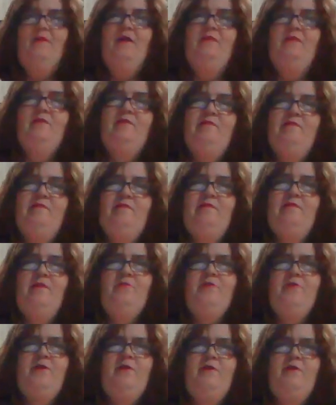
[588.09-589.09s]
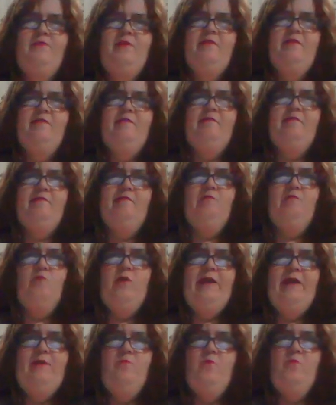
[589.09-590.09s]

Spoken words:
And this is so good. This is a sweet